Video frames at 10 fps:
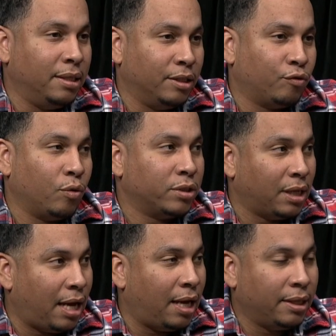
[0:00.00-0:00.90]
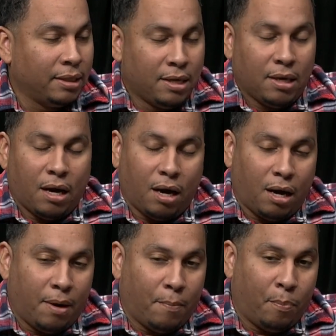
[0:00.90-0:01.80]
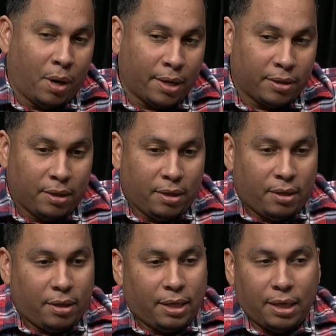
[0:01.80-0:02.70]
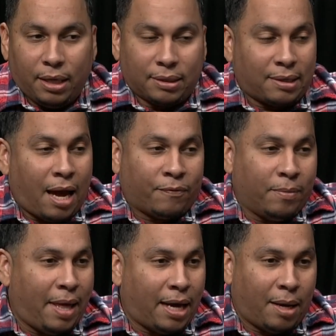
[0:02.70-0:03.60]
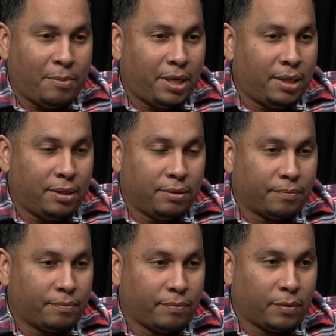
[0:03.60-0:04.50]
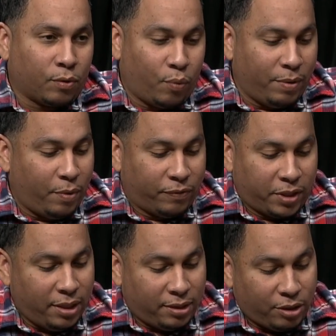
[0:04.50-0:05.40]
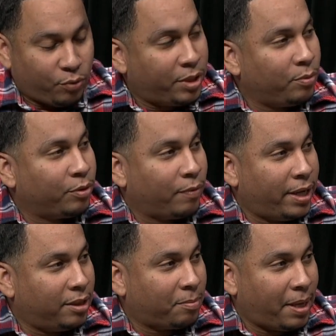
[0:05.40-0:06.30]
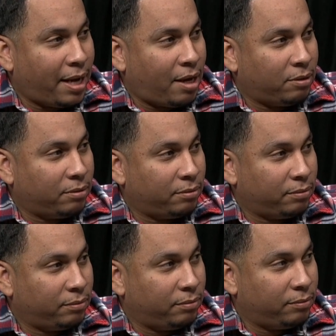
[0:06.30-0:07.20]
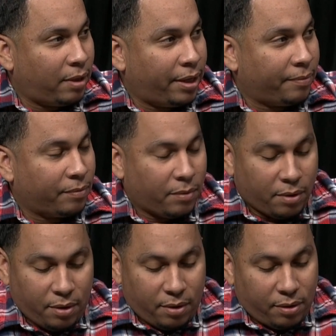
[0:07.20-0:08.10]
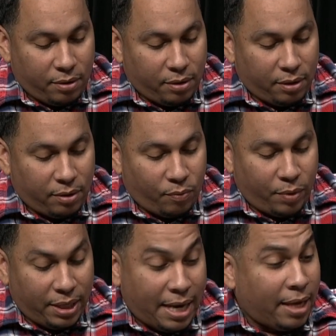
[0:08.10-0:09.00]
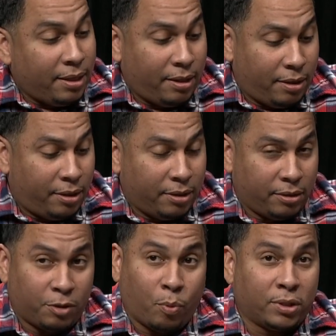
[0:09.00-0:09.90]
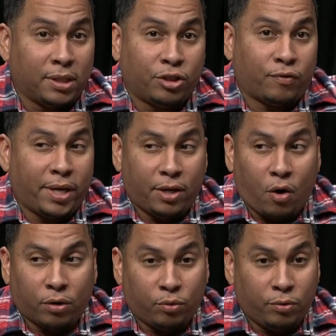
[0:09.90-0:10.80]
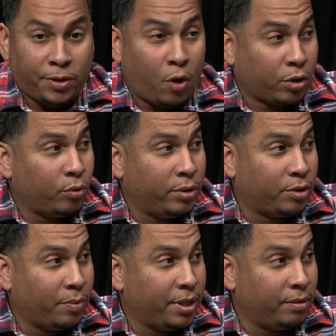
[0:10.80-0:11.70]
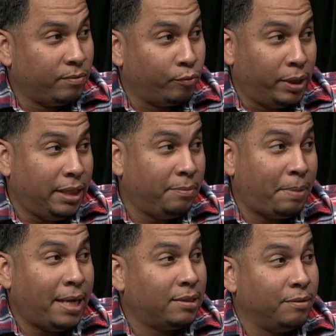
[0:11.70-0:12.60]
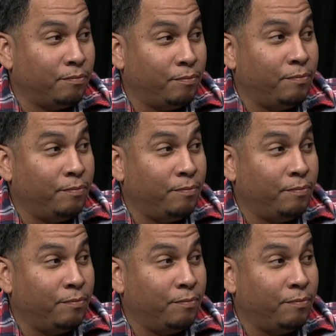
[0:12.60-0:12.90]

did cross the line. Yeah. Um. But aside from that, I mean, we we've seen the situation with the Raiders play out. Mm-hmm. Right we then the Sports Illustrated article, article this week really paints a